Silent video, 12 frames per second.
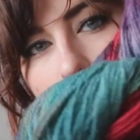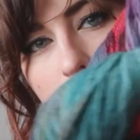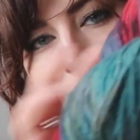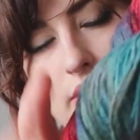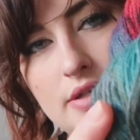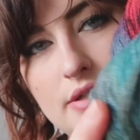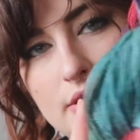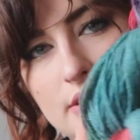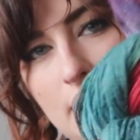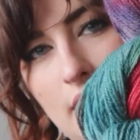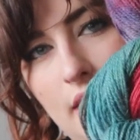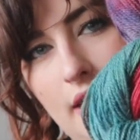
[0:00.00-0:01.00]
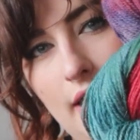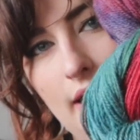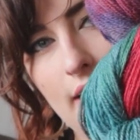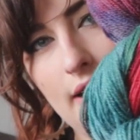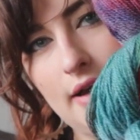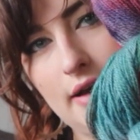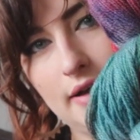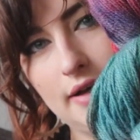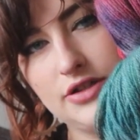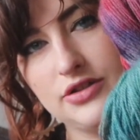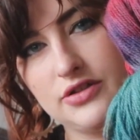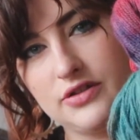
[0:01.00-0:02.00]
Florence.
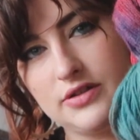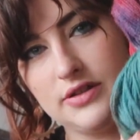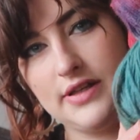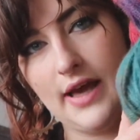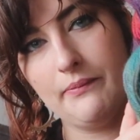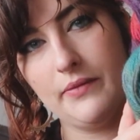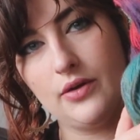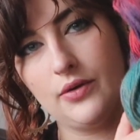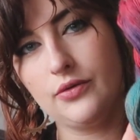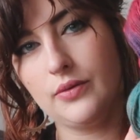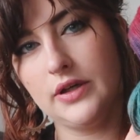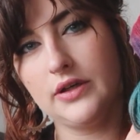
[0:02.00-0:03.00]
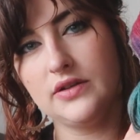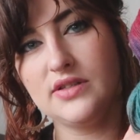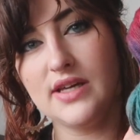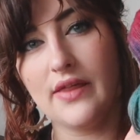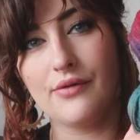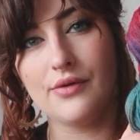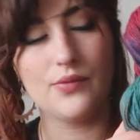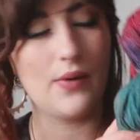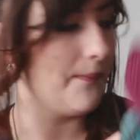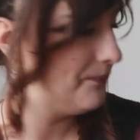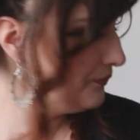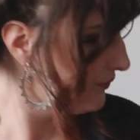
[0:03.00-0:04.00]
It just, yeah, it looks really good together as
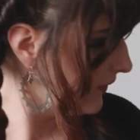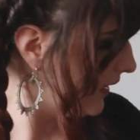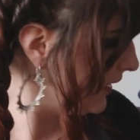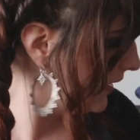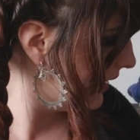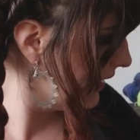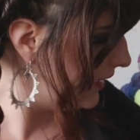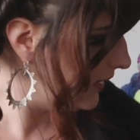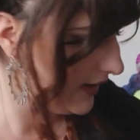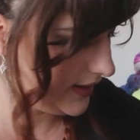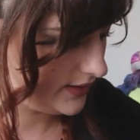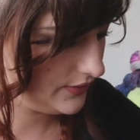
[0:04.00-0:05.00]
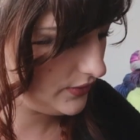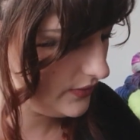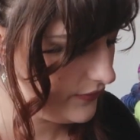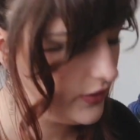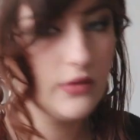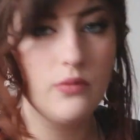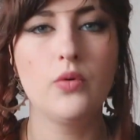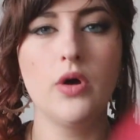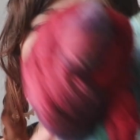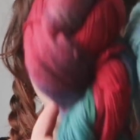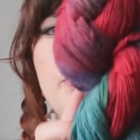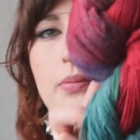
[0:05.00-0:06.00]
well. I don't know if you can
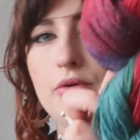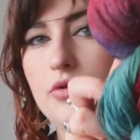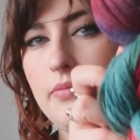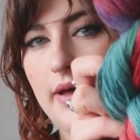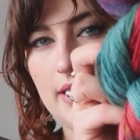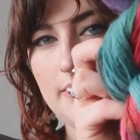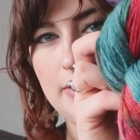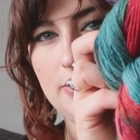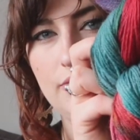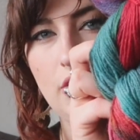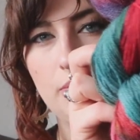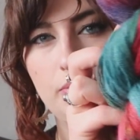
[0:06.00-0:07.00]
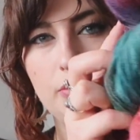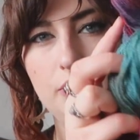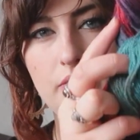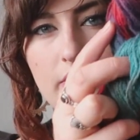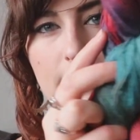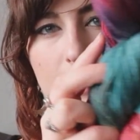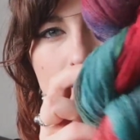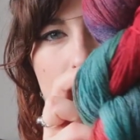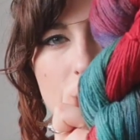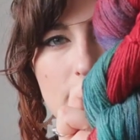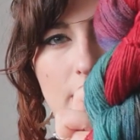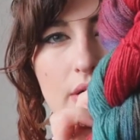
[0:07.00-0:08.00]
work with Bluebell. I mean, you've got blues in there,
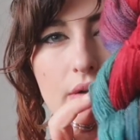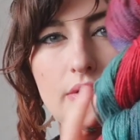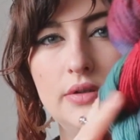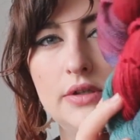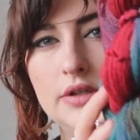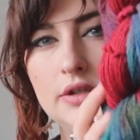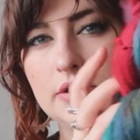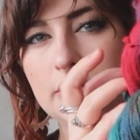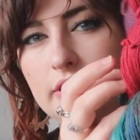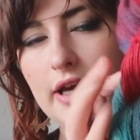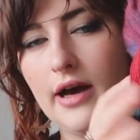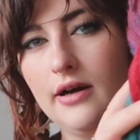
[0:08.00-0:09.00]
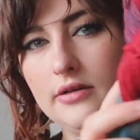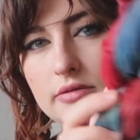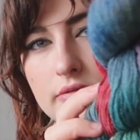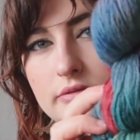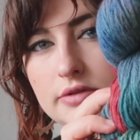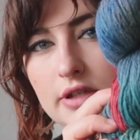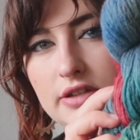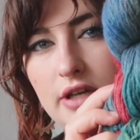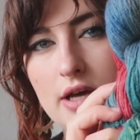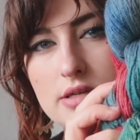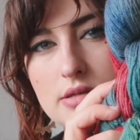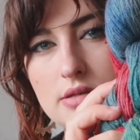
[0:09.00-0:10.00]
so yeah, it
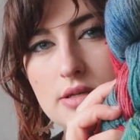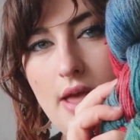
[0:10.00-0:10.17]
does.